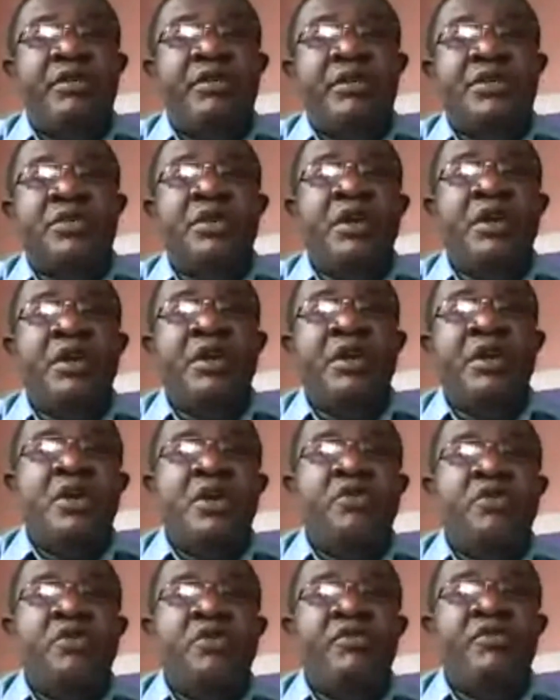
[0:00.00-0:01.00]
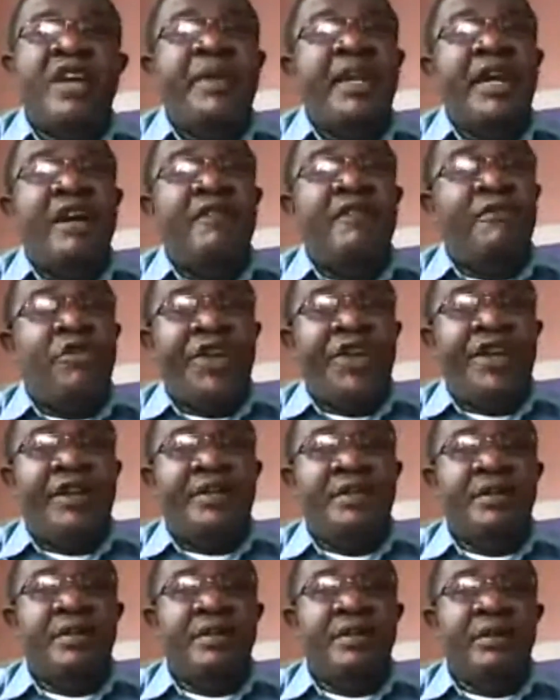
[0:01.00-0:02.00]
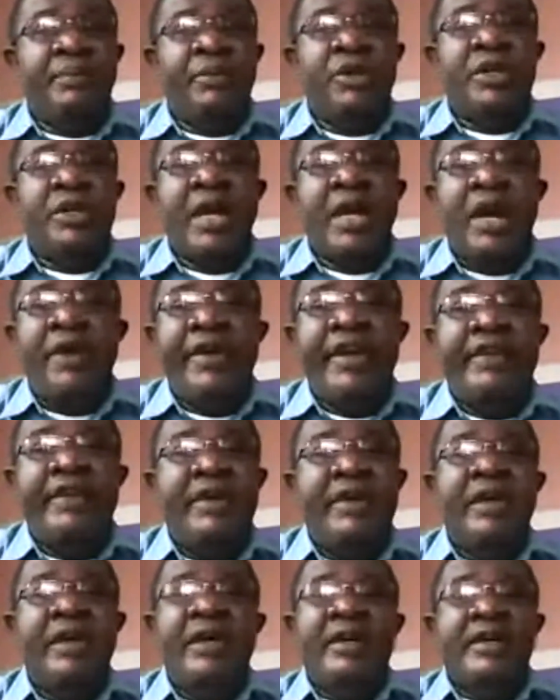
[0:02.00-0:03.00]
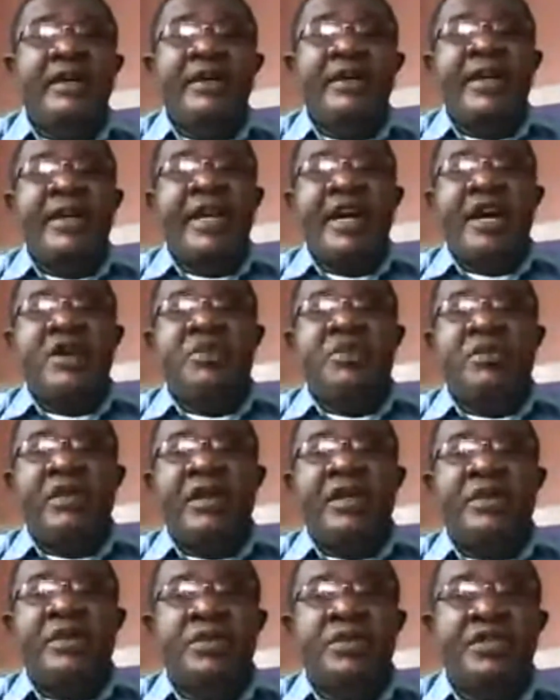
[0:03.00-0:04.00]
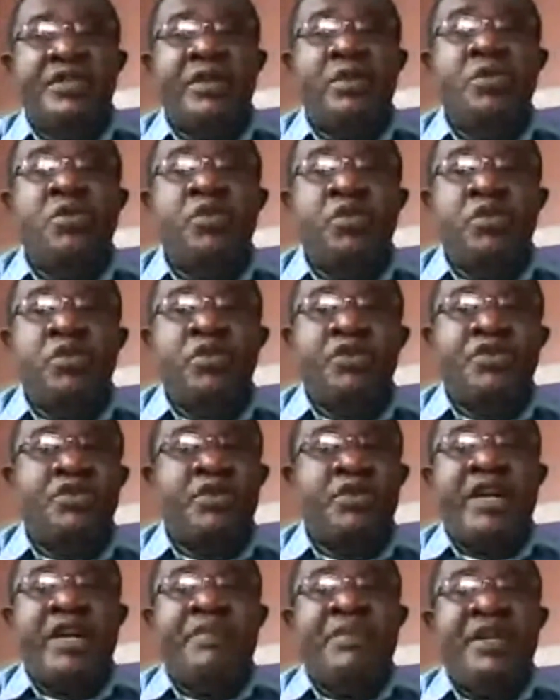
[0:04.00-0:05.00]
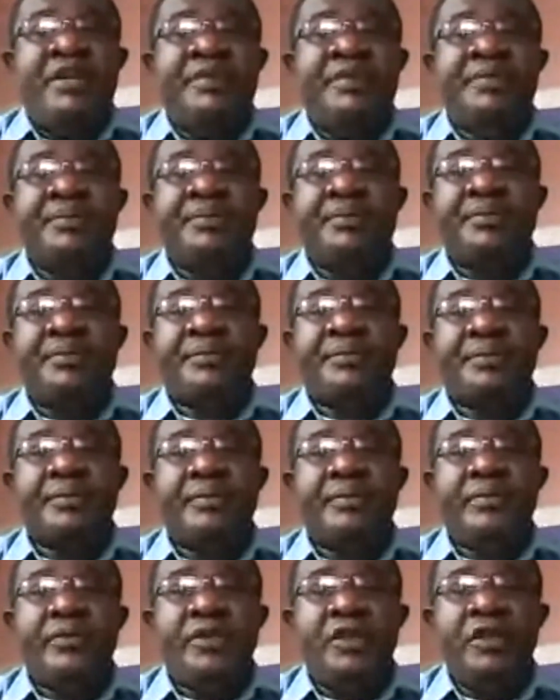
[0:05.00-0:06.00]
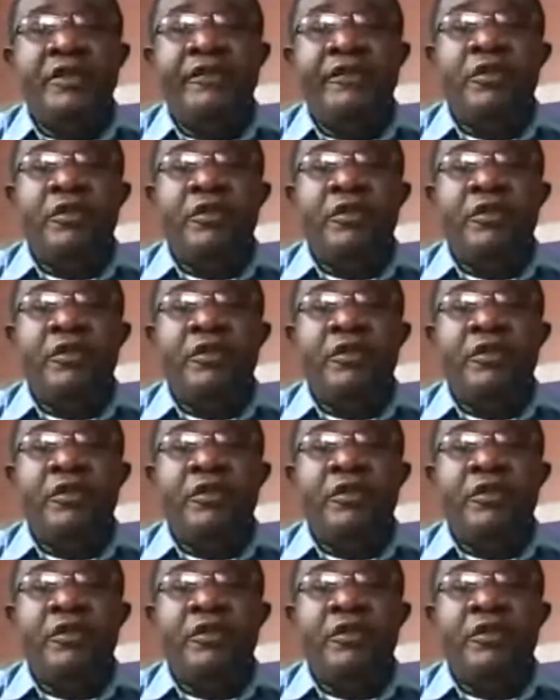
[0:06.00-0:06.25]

also would have been avoided. However, they are not late. Still, kudos to admin for doing that.